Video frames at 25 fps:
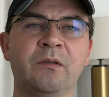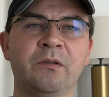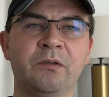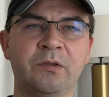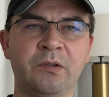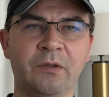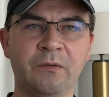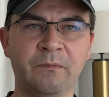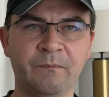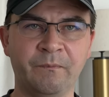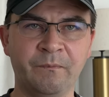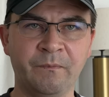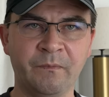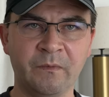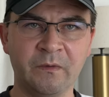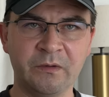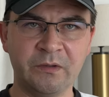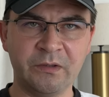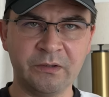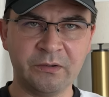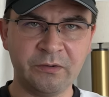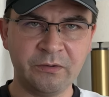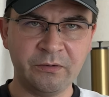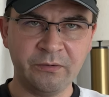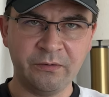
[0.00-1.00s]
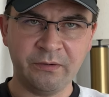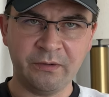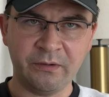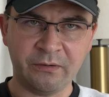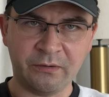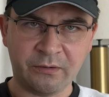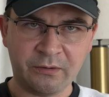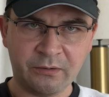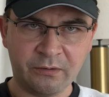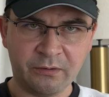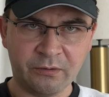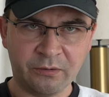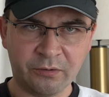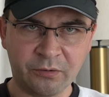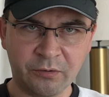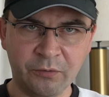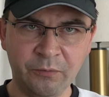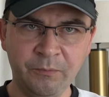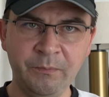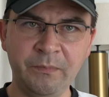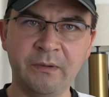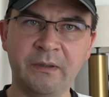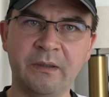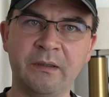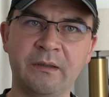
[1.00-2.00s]
So just to
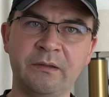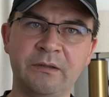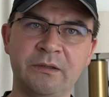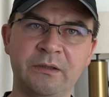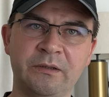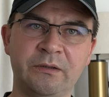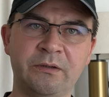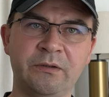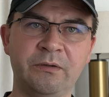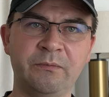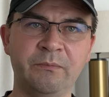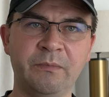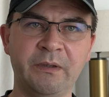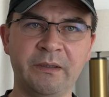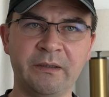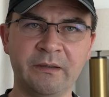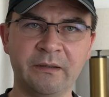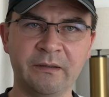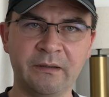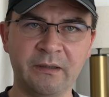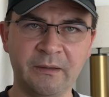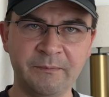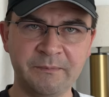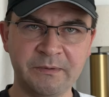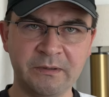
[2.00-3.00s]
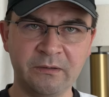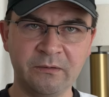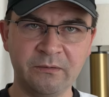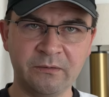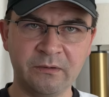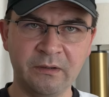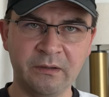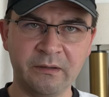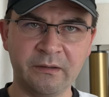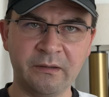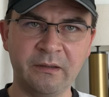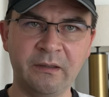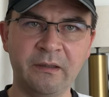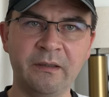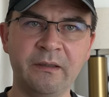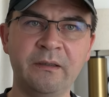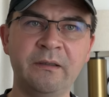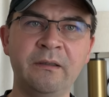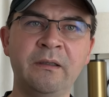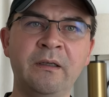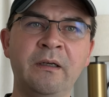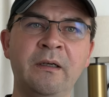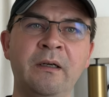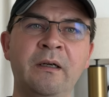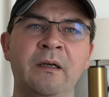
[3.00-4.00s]
recoup and just to make it absolutely
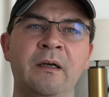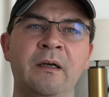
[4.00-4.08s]
clear,